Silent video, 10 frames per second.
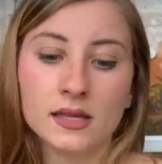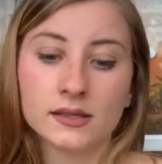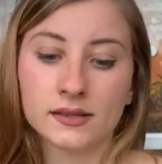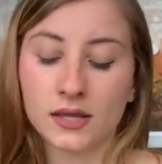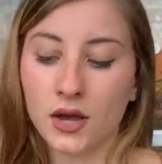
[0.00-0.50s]

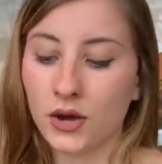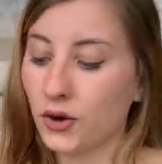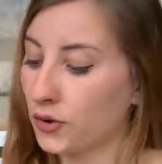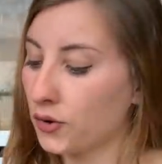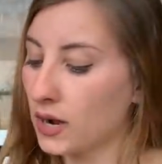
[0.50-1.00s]

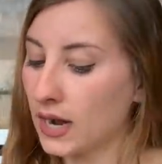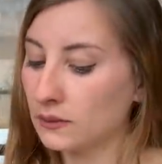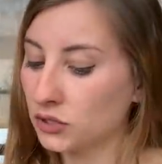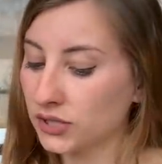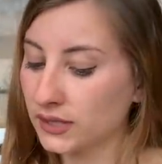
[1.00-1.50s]
So
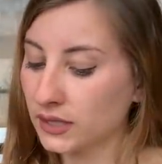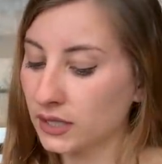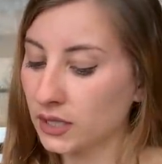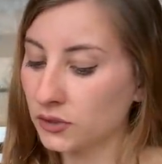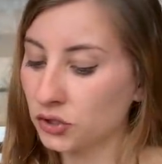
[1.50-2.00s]
I'm just
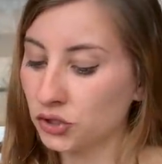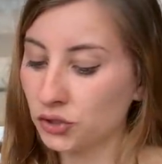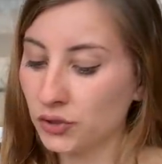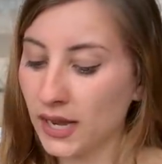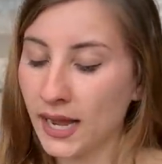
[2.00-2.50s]
gonna
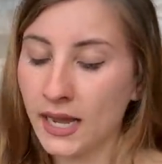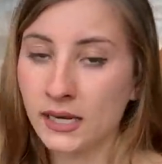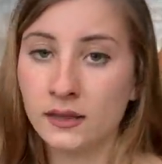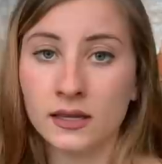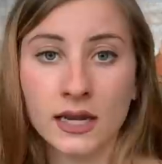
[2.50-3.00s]
shoot ahead
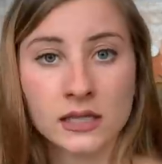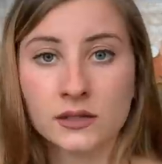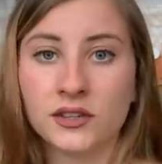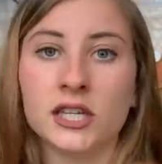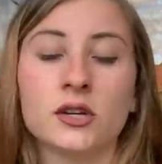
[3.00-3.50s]
in the
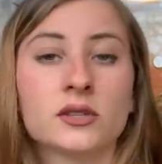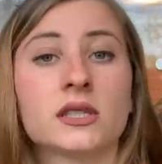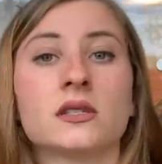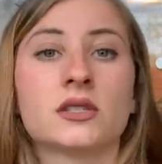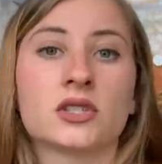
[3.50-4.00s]
next videos
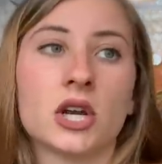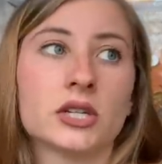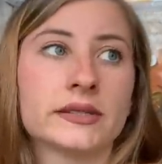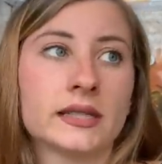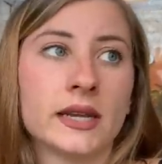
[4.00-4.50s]
and
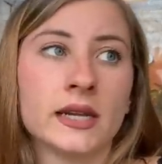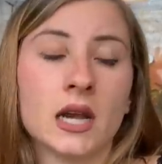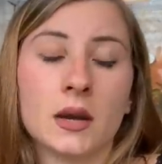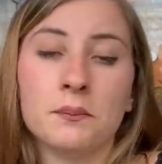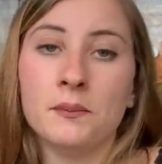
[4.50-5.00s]
start setting
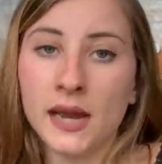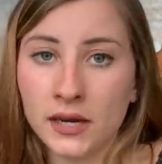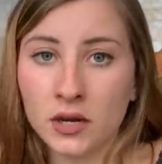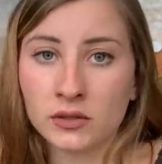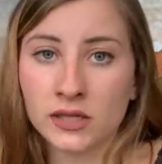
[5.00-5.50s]
up
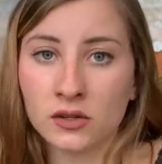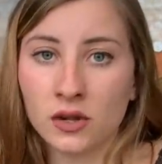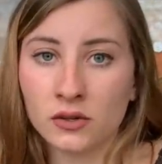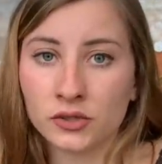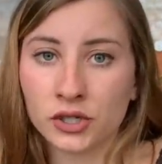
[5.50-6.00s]
Mango's
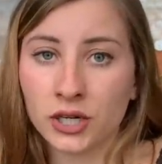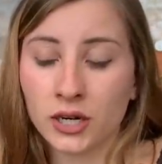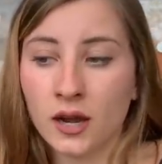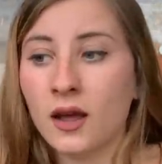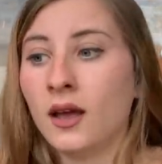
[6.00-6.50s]

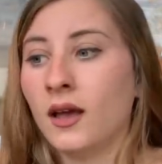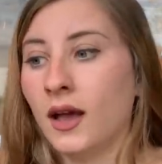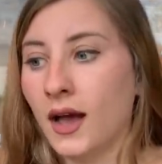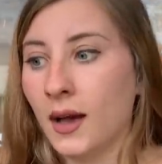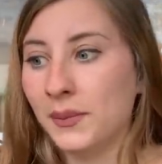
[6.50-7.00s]
enclosure.
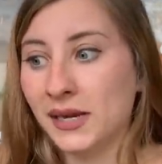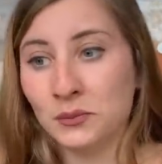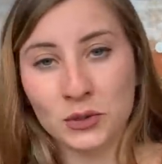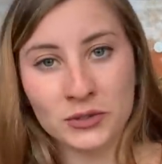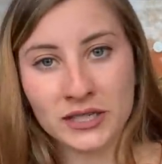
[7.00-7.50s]

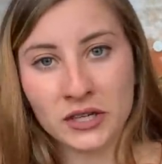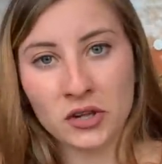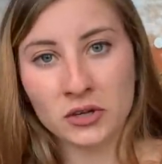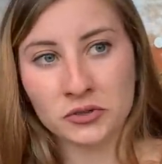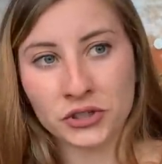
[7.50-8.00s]
Bamboo's
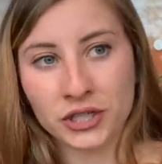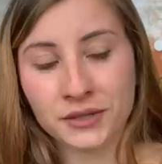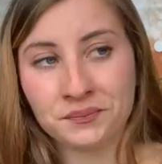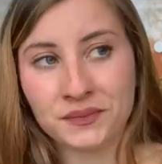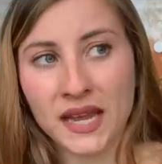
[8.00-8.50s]

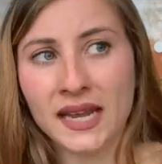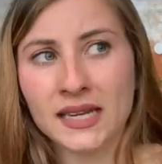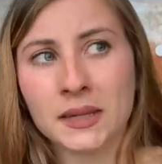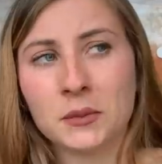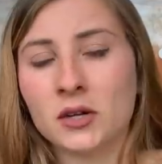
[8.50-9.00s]
enclosure, and
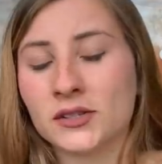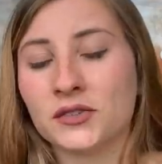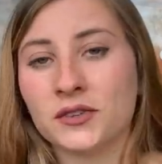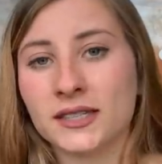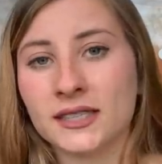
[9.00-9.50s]
I'm also
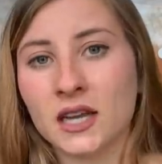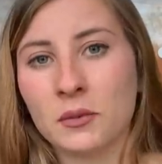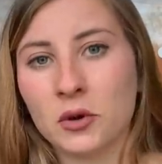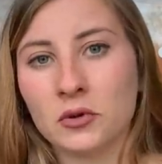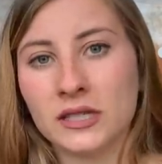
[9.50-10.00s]
fixing
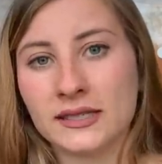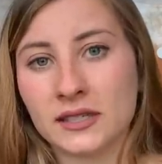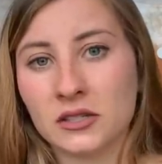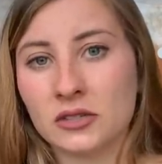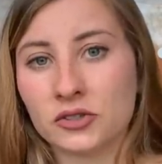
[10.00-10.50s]
up Oakley's
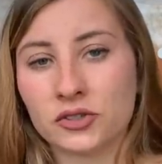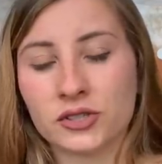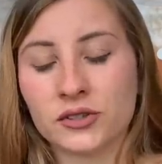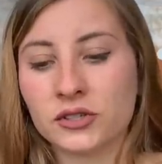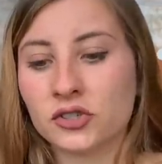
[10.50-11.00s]
enclosure.
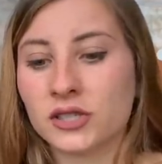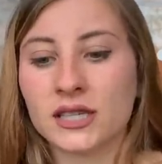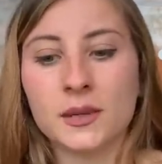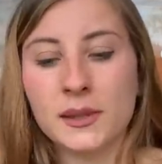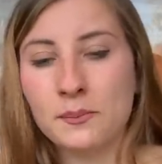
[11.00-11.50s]
So there's just
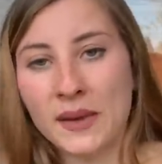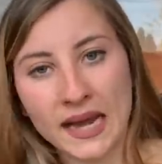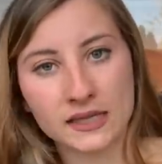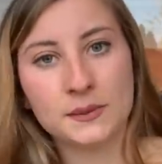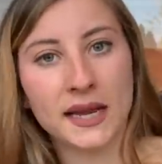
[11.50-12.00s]
going to be
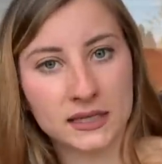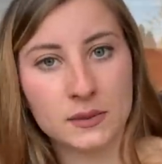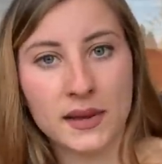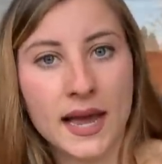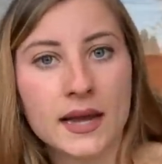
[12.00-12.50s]
back to back
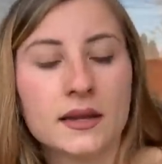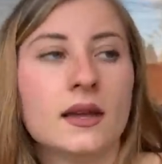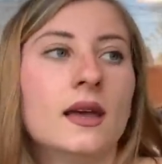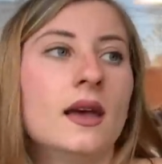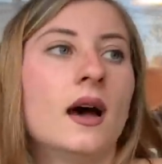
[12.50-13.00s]
to back
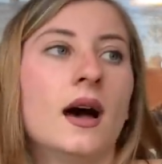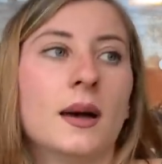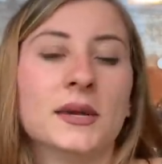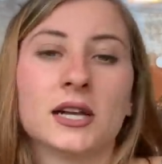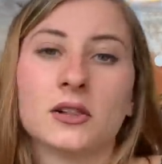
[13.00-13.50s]

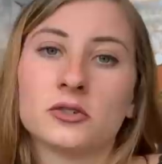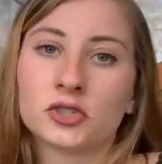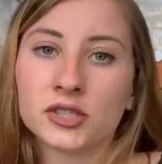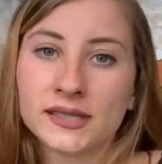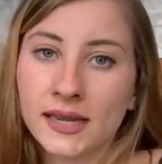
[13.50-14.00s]

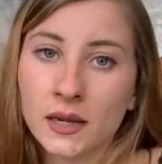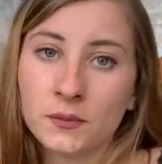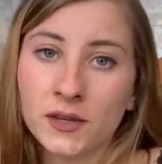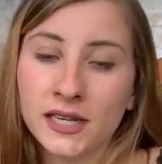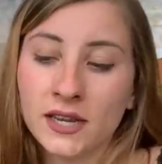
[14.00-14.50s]
enclosure
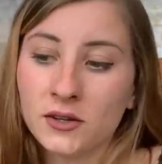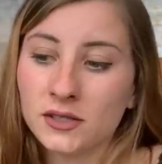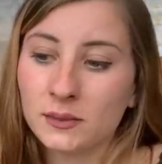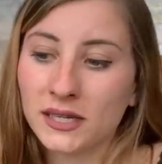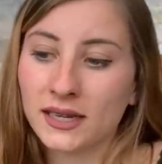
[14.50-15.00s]
setup
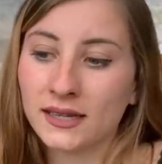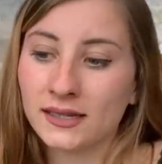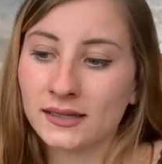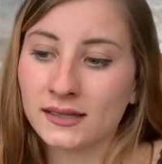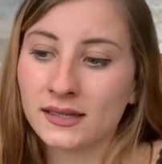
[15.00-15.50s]
videos
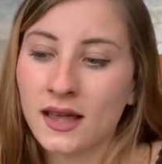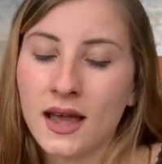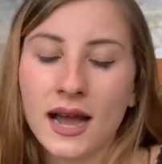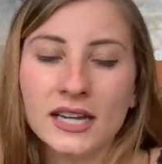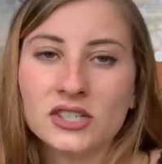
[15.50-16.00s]
because
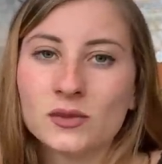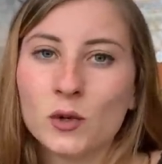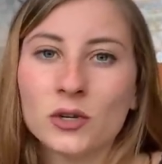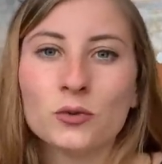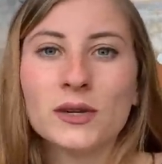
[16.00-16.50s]
I just
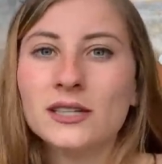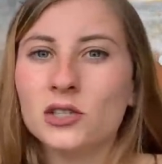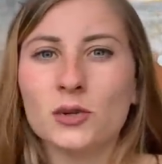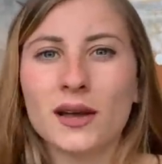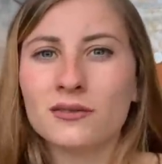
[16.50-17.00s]
want to
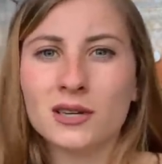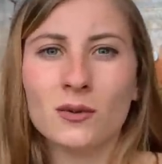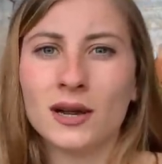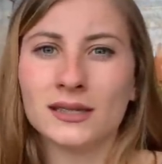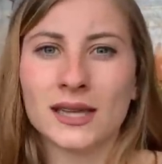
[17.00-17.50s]
redo
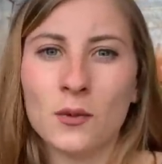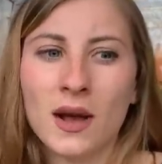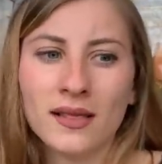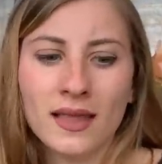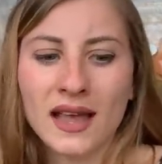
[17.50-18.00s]
everyone's. I
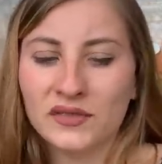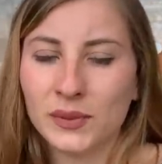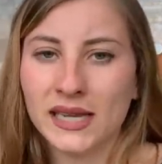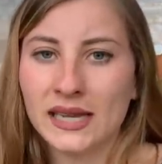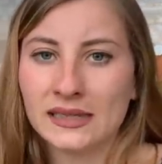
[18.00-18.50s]
want live
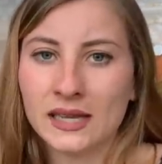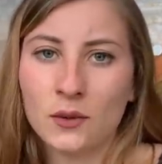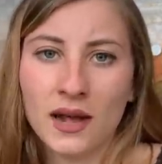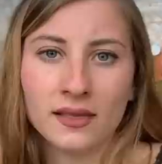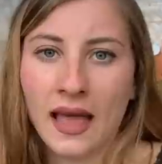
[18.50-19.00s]
plants. I
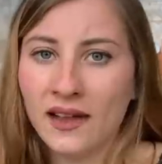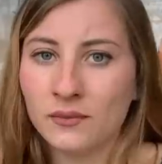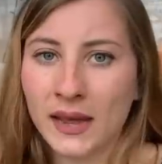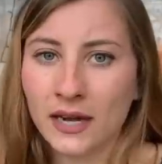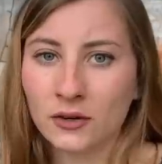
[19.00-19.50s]
want live
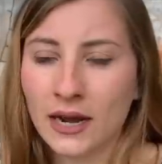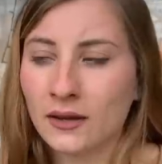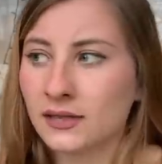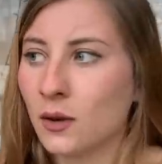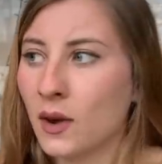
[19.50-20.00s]

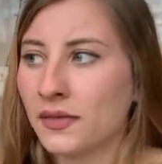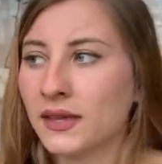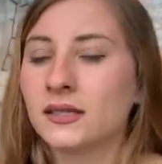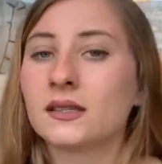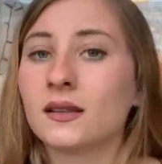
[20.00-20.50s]
backgrounds. I want
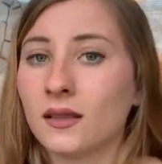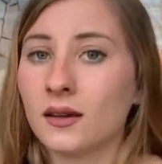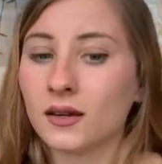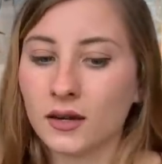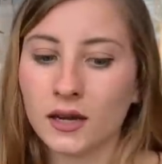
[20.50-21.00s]
things to
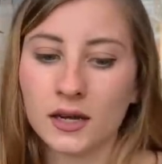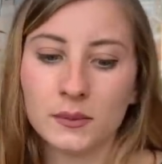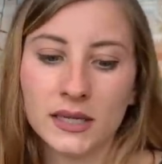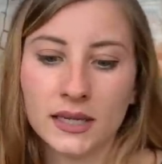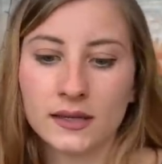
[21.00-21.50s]
look good
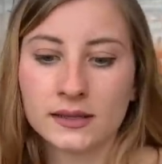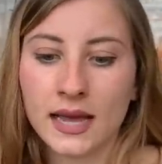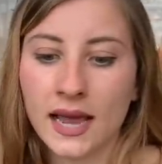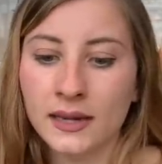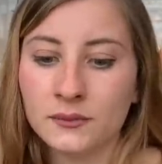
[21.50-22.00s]
because
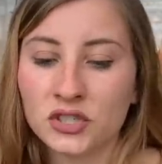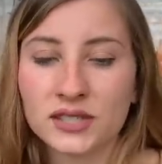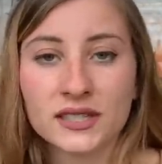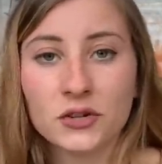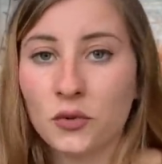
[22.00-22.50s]
I'm
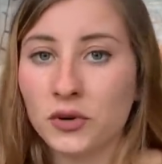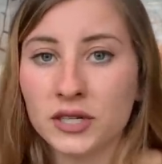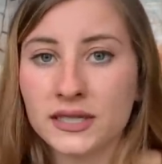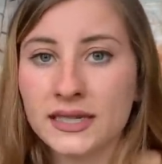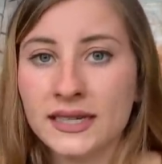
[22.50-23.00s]
just in
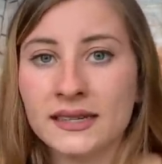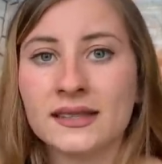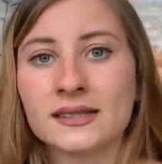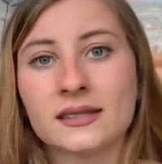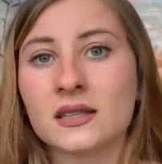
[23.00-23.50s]
quarantine and
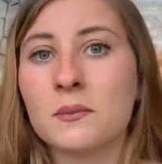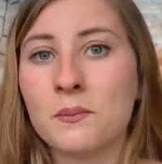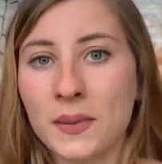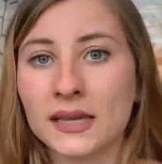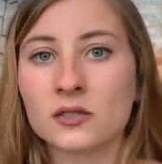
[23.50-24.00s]
this is the
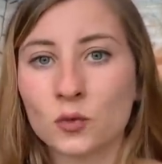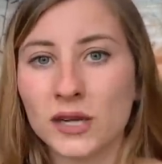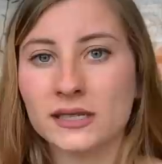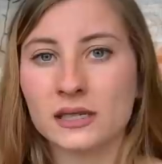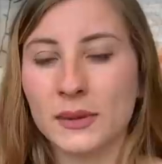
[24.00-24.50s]
best way
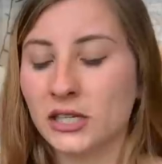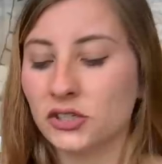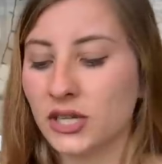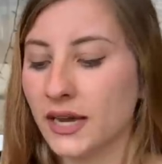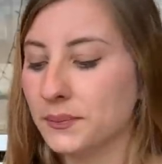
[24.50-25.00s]
to spend your
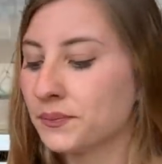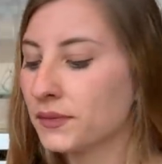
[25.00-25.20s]
time.